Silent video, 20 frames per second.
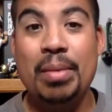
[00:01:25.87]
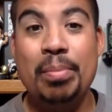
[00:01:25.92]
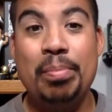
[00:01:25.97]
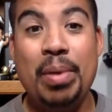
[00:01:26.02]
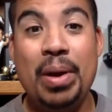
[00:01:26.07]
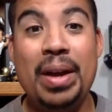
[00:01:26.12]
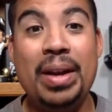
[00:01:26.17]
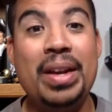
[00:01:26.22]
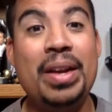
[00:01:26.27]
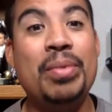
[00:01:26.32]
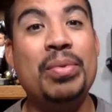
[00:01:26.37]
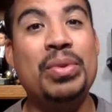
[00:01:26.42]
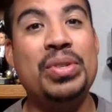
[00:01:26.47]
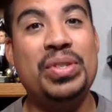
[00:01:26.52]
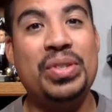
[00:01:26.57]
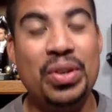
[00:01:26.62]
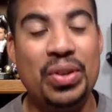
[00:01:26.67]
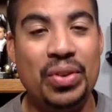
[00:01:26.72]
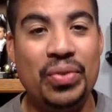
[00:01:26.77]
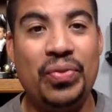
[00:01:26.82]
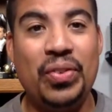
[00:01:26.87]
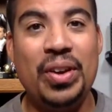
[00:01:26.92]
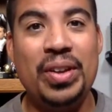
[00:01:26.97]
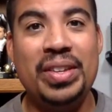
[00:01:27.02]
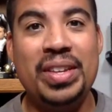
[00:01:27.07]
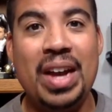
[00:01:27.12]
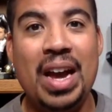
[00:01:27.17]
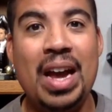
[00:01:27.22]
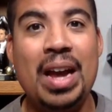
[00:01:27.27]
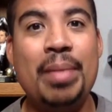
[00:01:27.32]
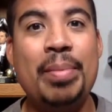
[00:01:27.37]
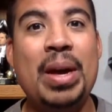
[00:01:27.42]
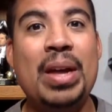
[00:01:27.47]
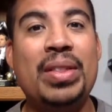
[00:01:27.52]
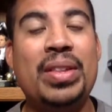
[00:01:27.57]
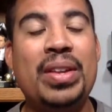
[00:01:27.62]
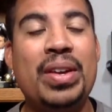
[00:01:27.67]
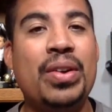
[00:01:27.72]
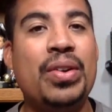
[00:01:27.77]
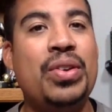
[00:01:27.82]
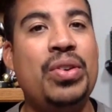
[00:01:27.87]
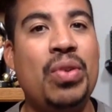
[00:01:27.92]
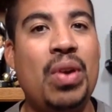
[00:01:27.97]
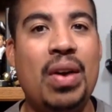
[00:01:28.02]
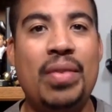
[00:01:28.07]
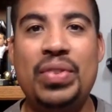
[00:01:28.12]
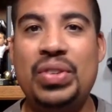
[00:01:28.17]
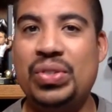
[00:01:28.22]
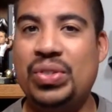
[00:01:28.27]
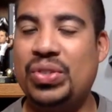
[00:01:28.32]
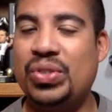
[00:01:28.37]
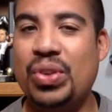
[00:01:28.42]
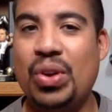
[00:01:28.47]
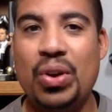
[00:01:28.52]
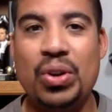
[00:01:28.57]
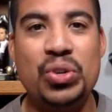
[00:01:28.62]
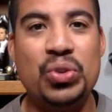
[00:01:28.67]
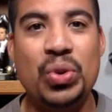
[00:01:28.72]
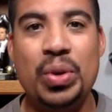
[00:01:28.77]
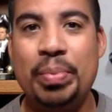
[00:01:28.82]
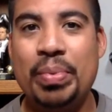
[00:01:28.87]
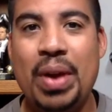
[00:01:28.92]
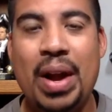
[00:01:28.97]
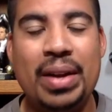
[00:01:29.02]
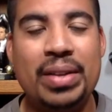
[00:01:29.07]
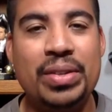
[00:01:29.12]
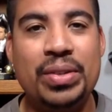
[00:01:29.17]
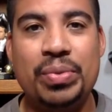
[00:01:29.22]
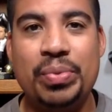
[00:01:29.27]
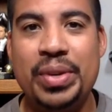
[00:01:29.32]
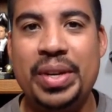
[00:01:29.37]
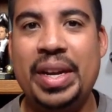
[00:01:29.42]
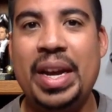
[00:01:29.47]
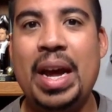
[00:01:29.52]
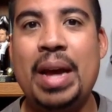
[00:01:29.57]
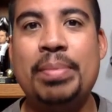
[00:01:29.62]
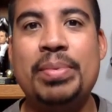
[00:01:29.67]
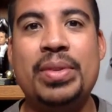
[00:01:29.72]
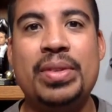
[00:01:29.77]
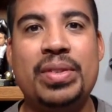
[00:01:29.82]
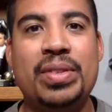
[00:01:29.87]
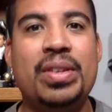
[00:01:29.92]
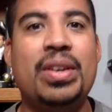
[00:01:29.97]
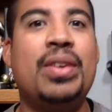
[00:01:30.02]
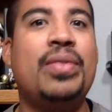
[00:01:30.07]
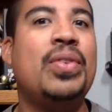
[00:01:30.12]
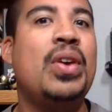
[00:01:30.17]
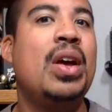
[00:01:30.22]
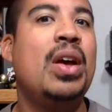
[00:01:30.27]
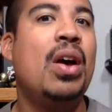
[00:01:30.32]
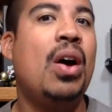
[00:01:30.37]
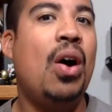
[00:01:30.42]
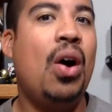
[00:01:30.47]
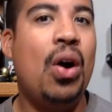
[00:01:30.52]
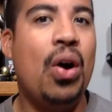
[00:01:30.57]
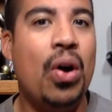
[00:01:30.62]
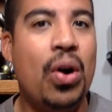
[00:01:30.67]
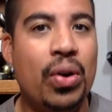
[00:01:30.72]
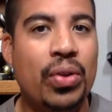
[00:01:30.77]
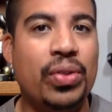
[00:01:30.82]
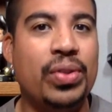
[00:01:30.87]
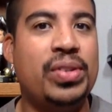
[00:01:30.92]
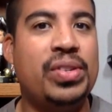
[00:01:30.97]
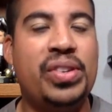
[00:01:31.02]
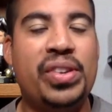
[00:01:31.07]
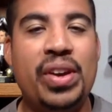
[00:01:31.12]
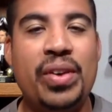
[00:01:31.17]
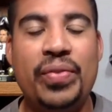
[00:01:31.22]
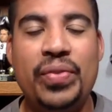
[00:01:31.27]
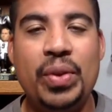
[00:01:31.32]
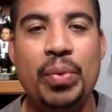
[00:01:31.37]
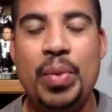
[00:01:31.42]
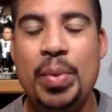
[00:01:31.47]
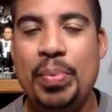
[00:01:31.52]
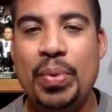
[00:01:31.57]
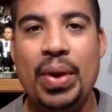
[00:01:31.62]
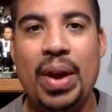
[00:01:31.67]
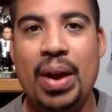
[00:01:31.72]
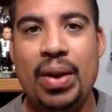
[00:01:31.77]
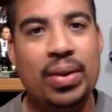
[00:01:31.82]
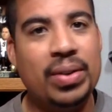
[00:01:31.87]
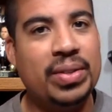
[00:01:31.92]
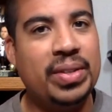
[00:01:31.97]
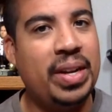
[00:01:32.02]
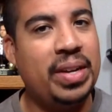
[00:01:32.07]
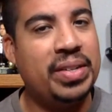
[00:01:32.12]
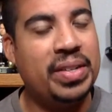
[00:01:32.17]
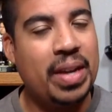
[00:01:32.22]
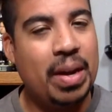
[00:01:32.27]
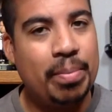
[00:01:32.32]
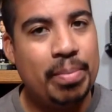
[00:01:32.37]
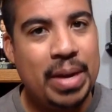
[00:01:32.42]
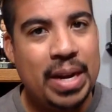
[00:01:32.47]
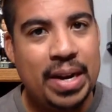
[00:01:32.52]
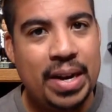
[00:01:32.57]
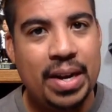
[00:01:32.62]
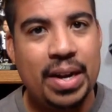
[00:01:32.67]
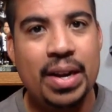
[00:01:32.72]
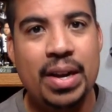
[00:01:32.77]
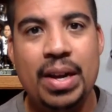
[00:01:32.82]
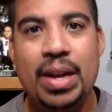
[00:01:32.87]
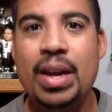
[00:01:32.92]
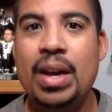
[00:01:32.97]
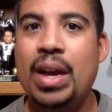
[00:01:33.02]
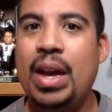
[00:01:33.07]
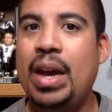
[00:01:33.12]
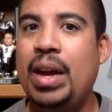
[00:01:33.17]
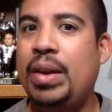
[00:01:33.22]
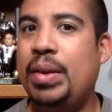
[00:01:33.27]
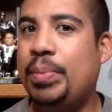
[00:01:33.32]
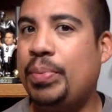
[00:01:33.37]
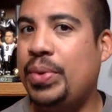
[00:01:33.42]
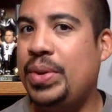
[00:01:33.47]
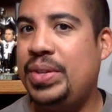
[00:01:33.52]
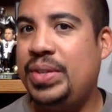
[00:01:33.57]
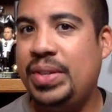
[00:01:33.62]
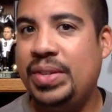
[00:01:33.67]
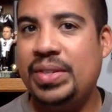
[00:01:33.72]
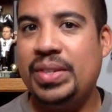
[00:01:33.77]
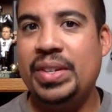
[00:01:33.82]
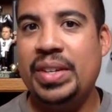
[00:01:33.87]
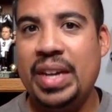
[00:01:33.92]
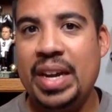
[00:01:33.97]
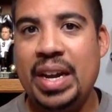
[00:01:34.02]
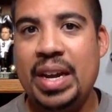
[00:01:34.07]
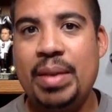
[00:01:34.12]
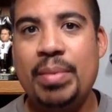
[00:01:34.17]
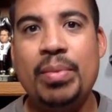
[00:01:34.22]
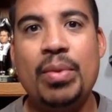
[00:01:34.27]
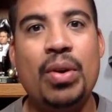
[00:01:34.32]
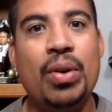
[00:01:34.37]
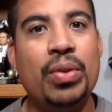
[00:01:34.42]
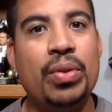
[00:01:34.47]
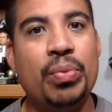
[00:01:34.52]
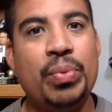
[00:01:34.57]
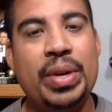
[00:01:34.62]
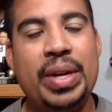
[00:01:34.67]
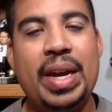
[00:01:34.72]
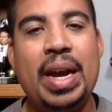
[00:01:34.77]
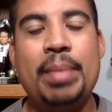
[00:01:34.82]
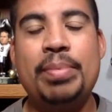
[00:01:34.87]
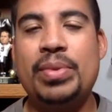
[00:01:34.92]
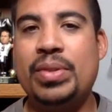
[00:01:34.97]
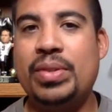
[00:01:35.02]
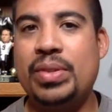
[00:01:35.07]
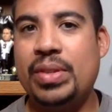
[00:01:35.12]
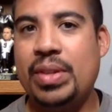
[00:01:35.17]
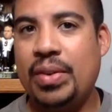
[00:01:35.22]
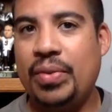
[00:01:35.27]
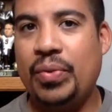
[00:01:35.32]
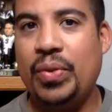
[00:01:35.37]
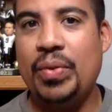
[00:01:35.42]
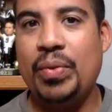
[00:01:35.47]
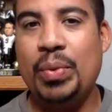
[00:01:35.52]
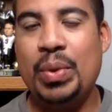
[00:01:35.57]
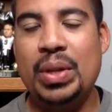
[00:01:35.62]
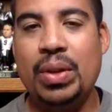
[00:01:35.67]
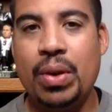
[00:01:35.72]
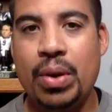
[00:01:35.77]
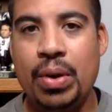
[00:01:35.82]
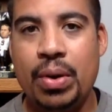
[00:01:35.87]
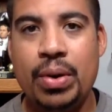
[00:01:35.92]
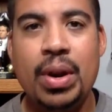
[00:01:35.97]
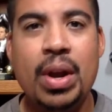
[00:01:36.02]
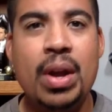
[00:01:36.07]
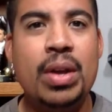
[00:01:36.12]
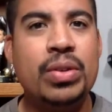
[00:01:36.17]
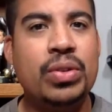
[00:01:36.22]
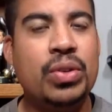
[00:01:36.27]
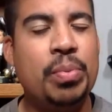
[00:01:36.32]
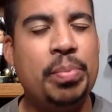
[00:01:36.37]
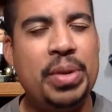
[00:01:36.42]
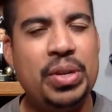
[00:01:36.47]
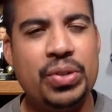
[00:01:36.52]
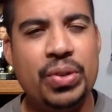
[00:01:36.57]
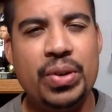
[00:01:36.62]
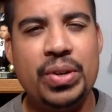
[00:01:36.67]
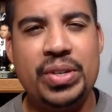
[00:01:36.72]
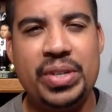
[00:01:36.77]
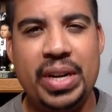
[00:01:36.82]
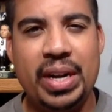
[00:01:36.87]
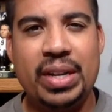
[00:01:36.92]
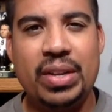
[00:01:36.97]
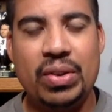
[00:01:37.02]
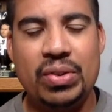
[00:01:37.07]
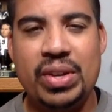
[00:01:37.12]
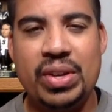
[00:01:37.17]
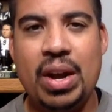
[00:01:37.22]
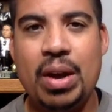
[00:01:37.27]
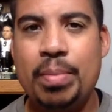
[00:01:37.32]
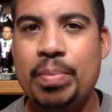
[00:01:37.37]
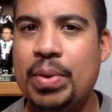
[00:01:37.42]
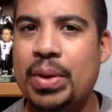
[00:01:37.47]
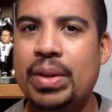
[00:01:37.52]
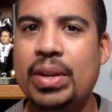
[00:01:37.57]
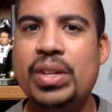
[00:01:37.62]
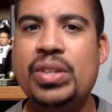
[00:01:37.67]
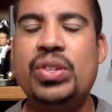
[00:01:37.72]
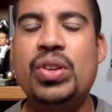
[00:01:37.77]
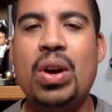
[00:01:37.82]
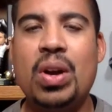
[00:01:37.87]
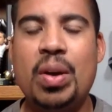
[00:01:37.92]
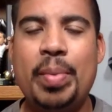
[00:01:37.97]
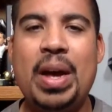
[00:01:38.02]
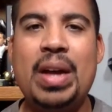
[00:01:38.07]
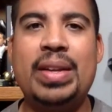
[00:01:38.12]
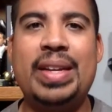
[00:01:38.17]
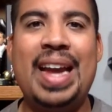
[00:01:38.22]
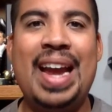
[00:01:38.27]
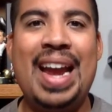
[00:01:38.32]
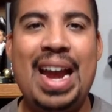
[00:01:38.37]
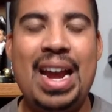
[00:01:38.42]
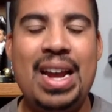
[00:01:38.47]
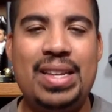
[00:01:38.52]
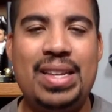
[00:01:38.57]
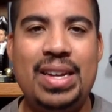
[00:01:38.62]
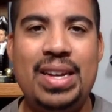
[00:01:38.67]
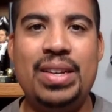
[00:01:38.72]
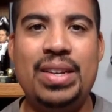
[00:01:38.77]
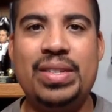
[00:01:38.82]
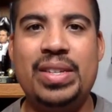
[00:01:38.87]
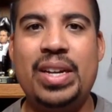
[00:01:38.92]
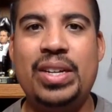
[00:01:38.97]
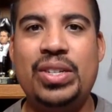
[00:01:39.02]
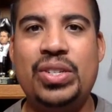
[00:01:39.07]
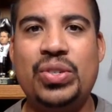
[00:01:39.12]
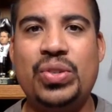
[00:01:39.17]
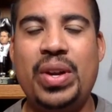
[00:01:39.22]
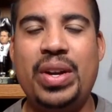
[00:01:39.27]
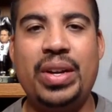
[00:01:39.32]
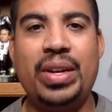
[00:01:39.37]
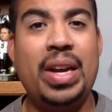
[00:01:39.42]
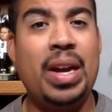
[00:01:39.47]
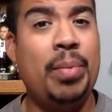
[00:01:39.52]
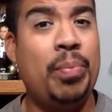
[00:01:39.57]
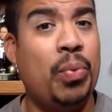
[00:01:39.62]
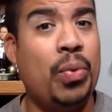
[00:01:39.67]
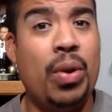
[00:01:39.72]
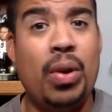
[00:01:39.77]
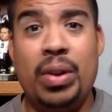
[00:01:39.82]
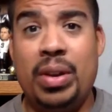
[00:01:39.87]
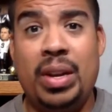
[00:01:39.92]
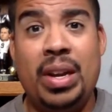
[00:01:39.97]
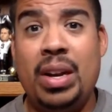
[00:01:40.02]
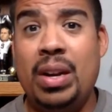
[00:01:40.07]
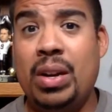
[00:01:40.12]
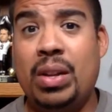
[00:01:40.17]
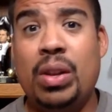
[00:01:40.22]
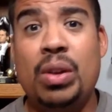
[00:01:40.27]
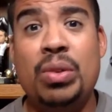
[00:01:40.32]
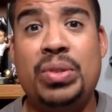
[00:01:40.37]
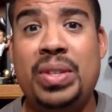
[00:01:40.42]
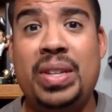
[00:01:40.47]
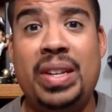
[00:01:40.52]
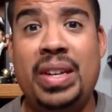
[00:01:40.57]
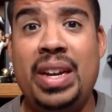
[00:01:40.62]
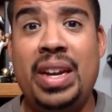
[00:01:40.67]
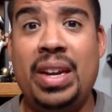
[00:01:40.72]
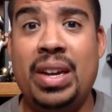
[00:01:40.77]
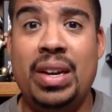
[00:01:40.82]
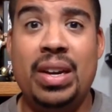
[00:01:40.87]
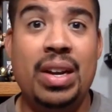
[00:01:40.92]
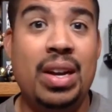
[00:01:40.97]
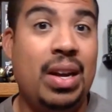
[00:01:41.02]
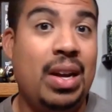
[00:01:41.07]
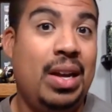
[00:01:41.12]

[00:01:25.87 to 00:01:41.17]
But it was still a fun time out there. You obviously saw our joint practice recaps and stuff, all the stuff that we put out on Saints.media and the preseason game, all the recaps, stuff that we learned. So be sure to check those out. But let's talk about day 18 of Saints training camp. We're getting close to the end.